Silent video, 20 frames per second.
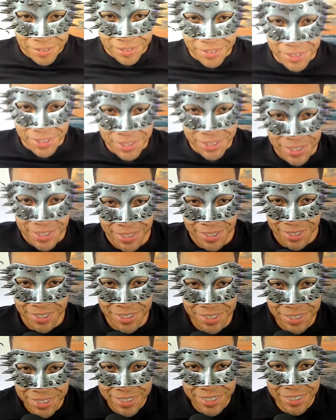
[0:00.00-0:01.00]
I mean, that would
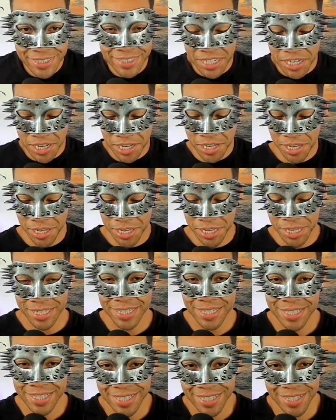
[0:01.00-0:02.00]
be the best
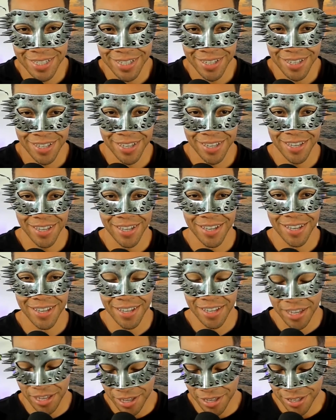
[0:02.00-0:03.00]
case scenario.
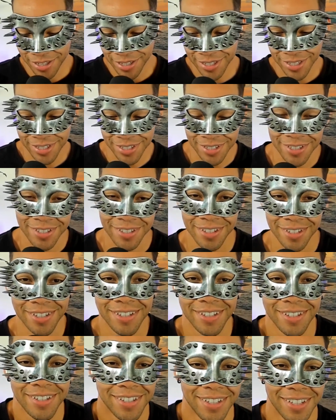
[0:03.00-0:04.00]

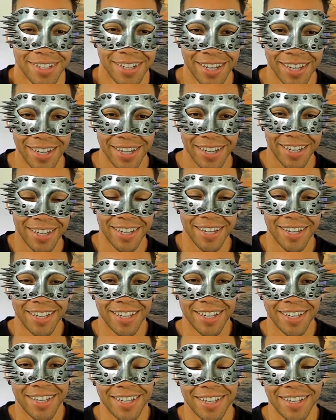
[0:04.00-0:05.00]
I don't know. That's
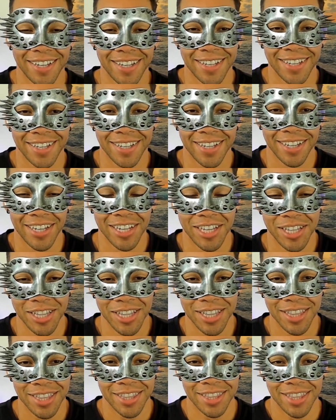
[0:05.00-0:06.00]
just me.
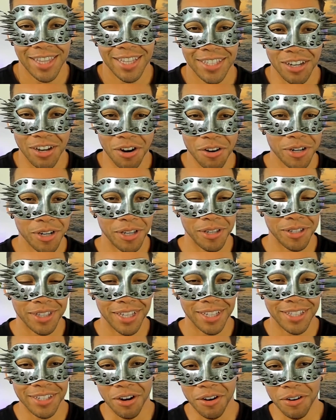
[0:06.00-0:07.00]
I think that's
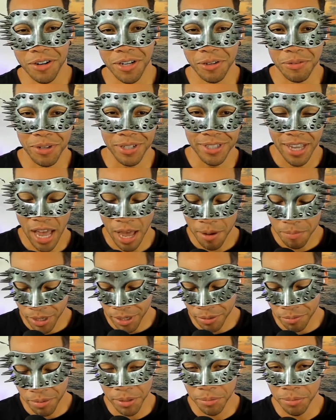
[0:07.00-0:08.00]
already what's
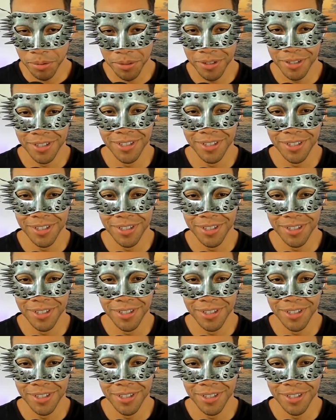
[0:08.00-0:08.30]
happening, people.